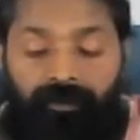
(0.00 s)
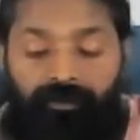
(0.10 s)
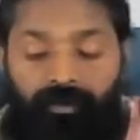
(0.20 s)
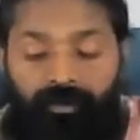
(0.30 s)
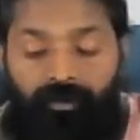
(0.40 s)

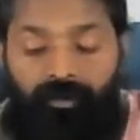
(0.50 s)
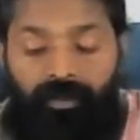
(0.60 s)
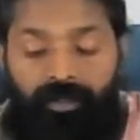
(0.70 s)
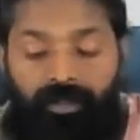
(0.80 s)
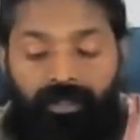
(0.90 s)

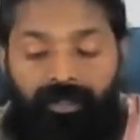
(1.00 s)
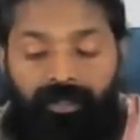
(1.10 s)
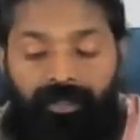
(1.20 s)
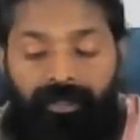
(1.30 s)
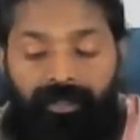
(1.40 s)
So
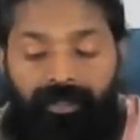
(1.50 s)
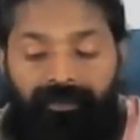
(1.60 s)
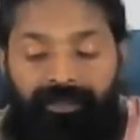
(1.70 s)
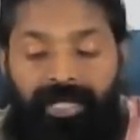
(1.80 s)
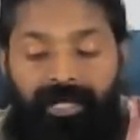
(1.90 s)

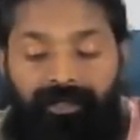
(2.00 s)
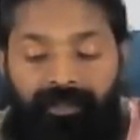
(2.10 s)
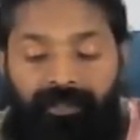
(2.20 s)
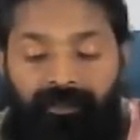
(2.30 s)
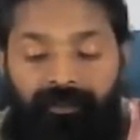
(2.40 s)
there
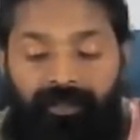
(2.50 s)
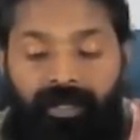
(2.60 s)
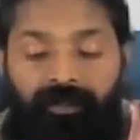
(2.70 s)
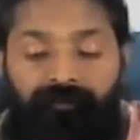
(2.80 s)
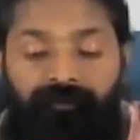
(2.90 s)
are a
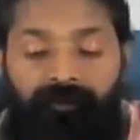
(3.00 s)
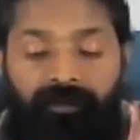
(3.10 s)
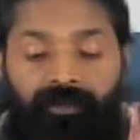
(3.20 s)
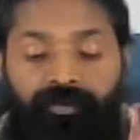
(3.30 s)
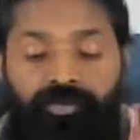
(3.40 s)
lot
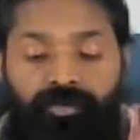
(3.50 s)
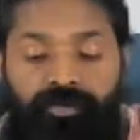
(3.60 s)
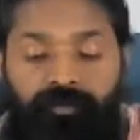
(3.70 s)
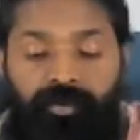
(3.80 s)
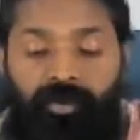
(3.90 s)
of
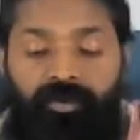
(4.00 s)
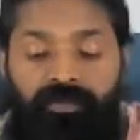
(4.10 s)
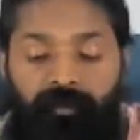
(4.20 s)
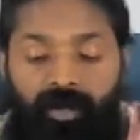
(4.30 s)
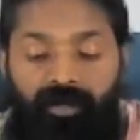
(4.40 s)
issues
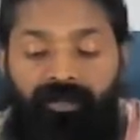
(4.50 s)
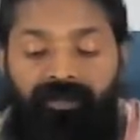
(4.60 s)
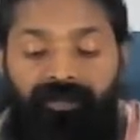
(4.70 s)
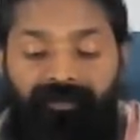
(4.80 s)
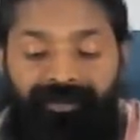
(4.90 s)
because
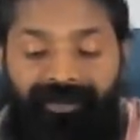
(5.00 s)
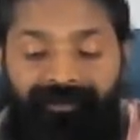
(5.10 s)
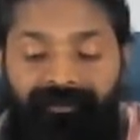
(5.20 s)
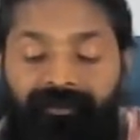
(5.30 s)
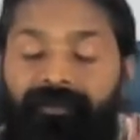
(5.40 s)
body is
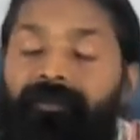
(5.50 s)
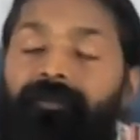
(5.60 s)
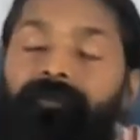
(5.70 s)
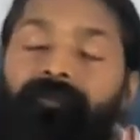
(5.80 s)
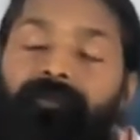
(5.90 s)
acidic.
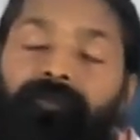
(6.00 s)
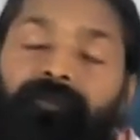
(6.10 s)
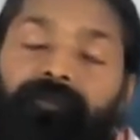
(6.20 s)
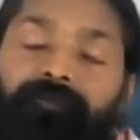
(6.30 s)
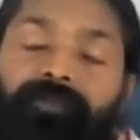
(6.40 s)

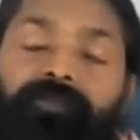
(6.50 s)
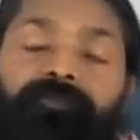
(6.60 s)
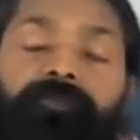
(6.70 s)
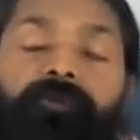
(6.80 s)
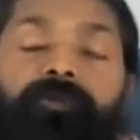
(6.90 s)
First
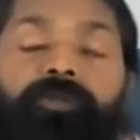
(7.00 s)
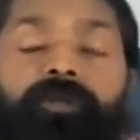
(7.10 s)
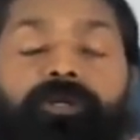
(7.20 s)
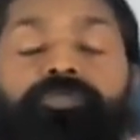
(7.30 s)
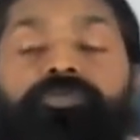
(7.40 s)
of all,
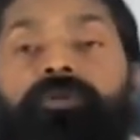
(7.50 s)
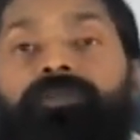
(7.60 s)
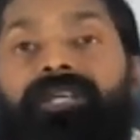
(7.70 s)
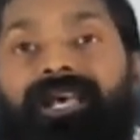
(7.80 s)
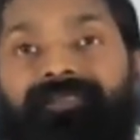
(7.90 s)
you
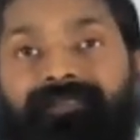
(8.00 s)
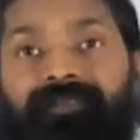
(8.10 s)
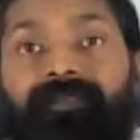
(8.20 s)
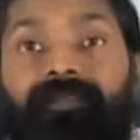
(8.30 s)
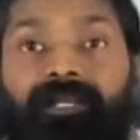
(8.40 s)
control the
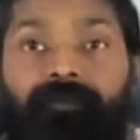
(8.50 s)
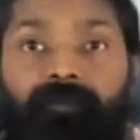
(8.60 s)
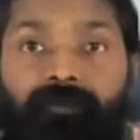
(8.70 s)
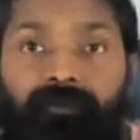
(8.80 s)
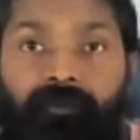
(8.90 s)
acidity
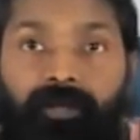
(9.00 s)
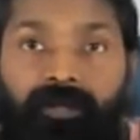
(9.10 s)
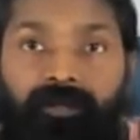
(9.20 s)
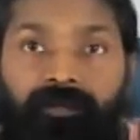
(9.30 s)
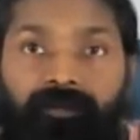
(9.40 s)
level of the
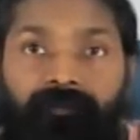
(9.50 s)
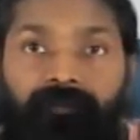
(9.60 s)
body,